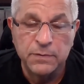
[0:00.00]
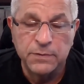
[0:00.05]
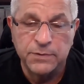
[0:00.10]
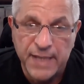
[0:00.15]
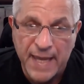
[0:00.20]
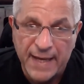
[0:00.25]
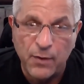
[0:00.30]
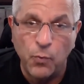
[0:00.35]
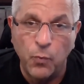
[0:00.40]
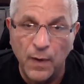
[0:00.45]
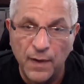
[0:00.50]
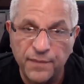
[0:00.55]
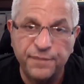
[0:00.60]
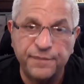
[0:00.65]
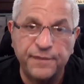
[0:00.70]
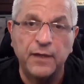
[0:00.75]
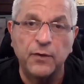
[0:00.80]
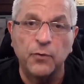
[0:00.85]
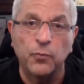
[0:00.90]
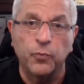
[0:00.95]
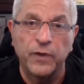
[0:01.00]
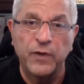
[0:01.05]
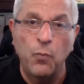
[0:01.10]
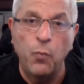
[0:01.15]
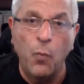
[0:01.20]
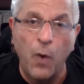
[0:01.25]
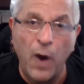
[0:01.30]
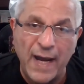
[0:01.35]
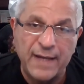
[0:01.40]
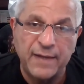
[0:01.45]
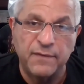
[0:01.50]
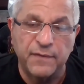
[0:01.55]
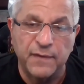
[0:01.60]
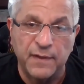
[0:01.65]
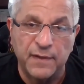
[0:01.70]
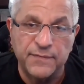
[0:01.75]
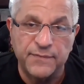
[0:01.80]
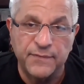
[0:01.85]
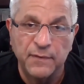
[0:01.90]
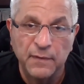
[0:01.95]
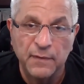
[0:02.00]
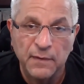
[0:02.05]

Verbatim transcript: take one thing rewind this